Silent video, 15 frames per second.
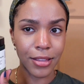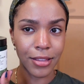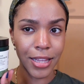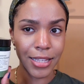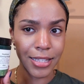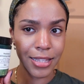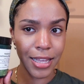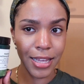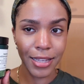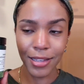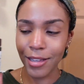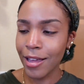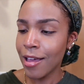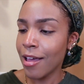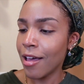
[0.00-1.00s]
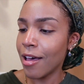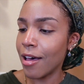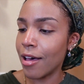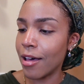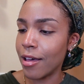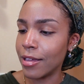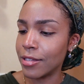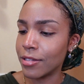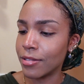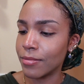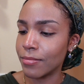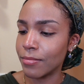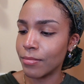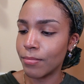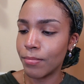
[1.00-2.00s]
This thing is
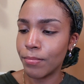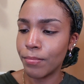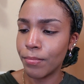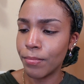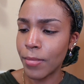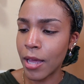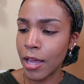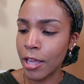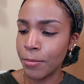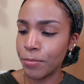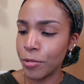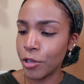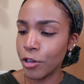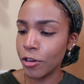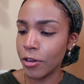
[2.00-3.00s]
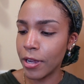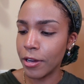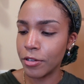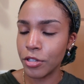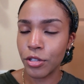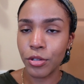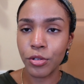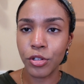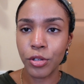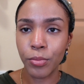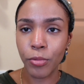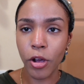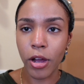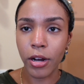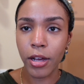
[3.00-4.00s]
by Pure Hair Solution
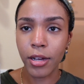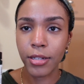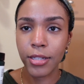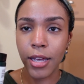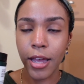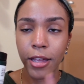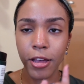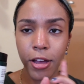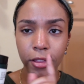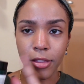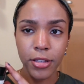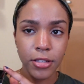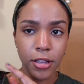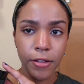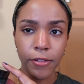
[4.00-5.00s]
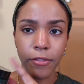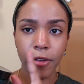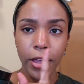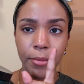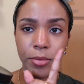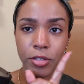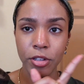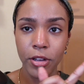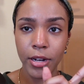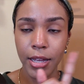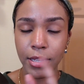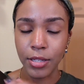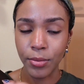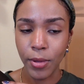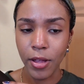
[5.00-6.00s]
product. I got this off of Amazon
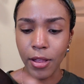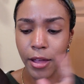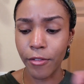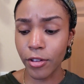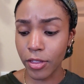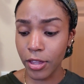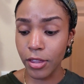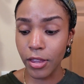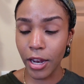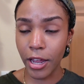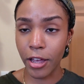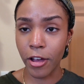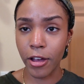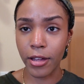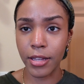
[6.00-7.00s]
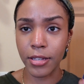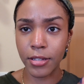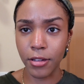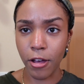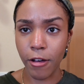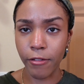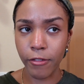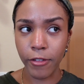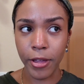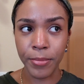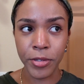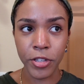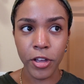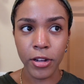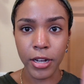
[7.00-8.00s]
as well. Everything that I got is off of
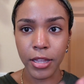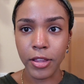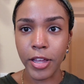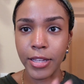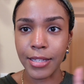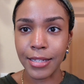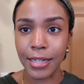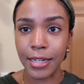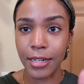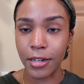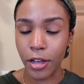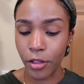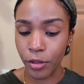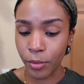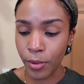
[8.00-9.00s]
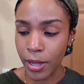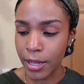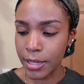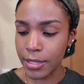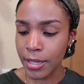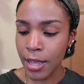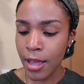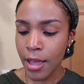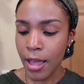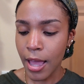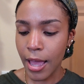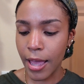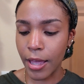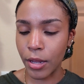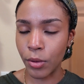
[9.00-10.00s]
Amazon unless stated otherwise.
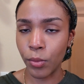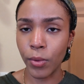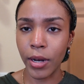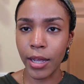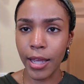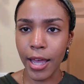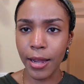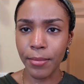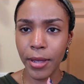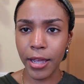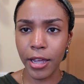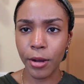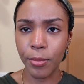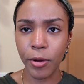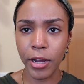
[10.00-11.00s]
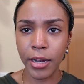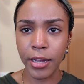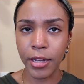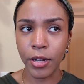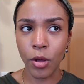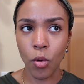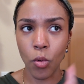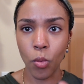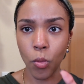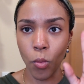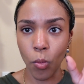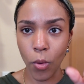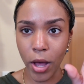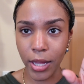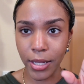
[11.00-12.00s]
And when I had my hair braided
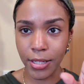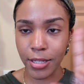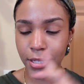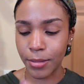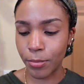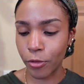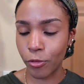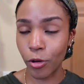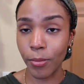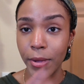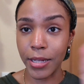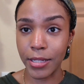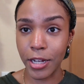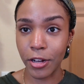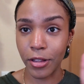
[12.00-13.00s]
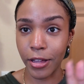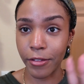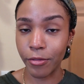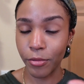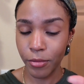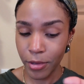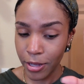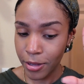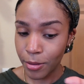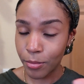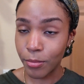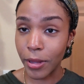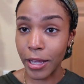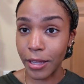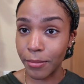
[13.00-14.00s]
once before my entire life,
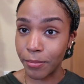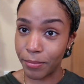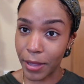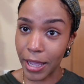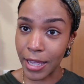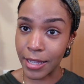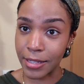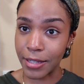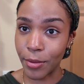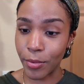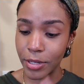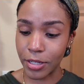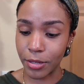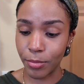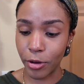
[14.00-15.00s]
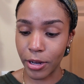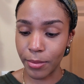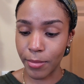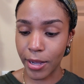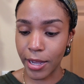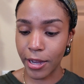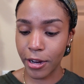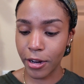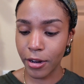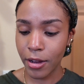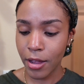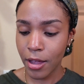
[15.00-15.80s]
like paying someone to braid my hair,